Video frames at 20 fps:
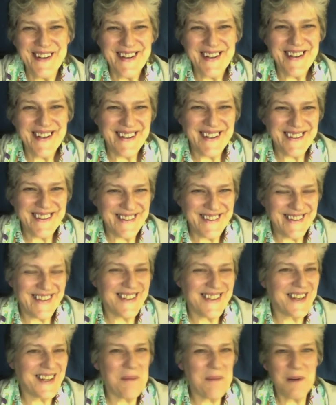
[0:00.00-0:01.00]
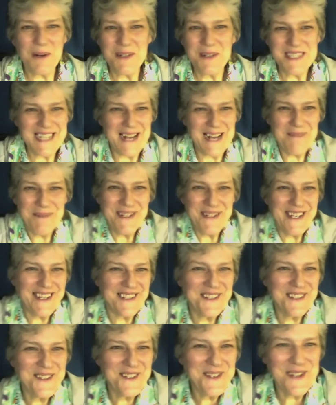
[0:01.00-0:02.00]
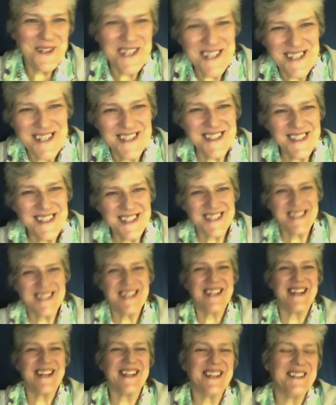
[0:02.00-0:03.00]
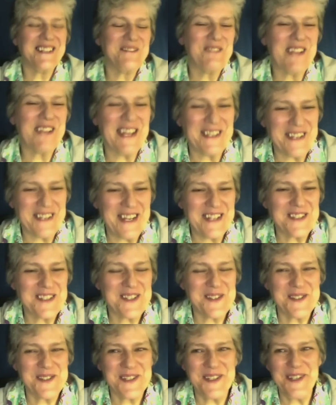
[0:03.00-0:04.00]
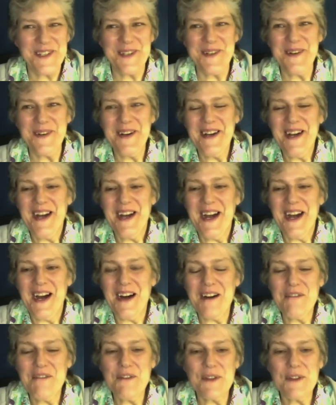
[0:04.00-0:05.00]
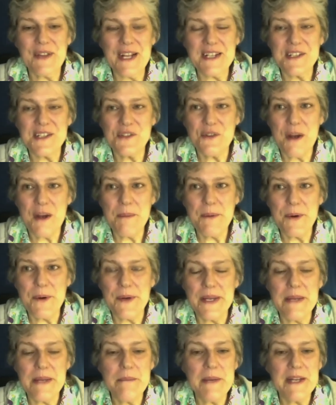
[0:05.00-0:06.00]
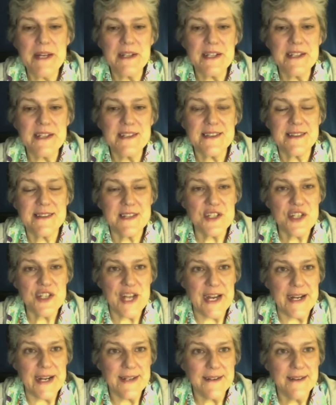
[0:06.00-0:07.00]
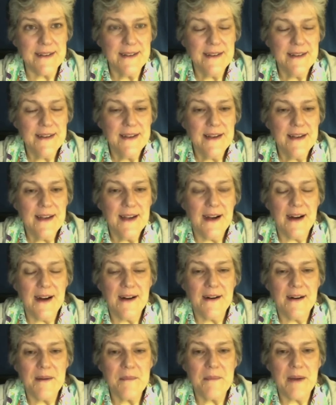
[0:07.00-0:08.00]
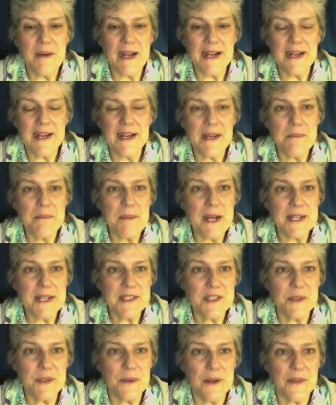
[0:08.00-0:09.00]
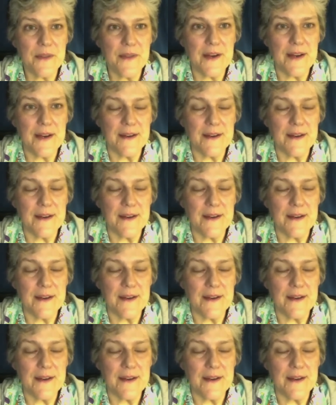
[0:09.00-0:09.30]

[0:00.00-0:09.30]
and I'm always happy to get new questions because then I can get an answer to you. Uh, if you'd like to drop your email into the chat, um, I can get back to you on that.